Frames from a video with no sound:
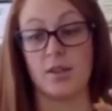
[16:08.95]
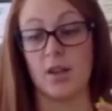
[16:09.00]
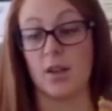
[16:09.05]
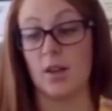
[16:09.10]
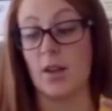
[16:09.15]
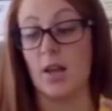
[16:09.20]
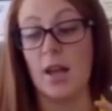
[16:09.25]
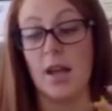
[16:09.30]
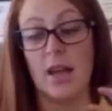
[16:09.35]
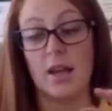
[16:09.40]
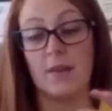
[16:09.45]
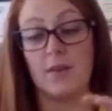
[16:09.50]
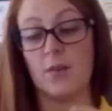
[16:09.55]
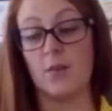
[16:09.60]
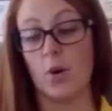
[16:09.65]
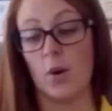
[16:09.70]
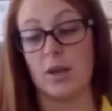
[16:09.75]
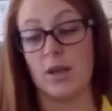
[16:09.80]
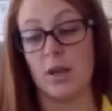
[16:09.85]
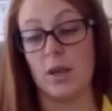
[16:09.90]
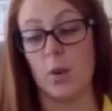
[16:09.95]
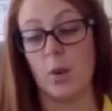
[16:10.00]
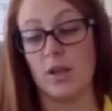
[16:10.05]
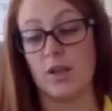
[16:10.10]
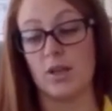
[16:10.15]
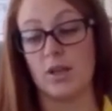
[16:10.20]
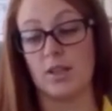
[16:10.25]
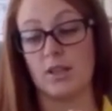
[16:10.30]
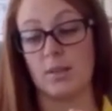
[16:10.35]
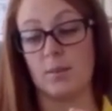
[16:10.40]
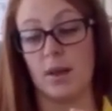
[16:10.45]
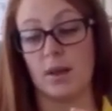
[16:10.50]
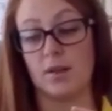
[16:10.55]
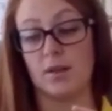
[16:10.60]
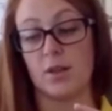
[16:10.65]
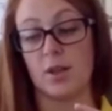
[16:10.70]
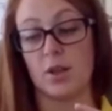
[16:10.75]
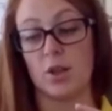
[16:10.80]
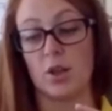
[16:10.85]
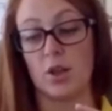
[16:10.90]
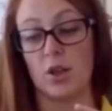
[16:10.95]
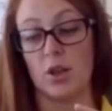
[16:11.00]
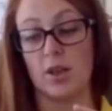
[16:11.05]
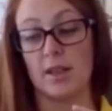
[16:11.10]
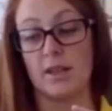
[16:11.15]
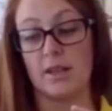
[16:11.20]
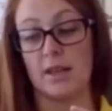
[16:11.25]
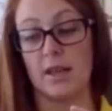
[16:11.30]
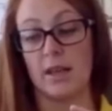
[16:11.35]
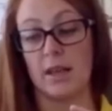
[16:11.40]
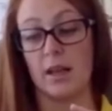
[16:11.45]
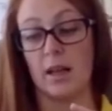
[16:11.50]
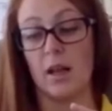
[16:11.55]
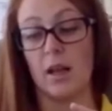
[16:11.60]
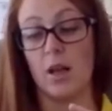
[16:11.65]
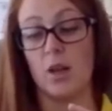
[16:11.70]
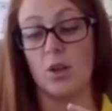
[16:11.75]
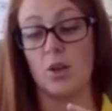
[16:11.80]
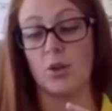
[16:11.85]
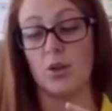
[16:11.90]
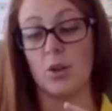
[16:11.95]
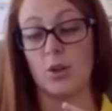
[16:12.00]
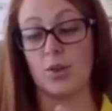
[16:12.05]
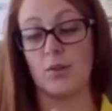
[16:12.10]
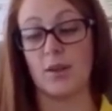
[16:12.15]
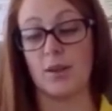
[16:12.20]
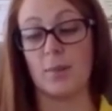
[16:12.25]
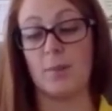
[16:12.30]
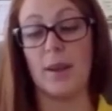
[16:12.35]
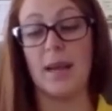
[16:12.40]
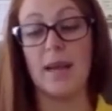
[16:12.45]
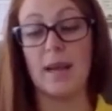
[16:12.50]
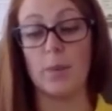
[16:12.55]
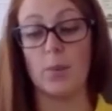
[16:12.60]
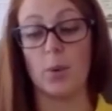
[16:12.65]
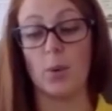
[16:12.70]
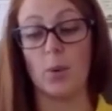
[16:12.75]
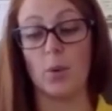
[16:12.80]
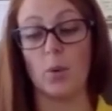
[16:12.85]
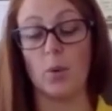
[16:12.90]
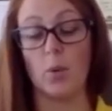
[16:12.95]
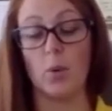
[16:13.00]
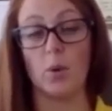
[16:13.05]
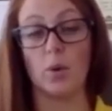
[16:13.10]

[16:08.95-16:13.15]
So if you've got any questions about socialising your dogs with other people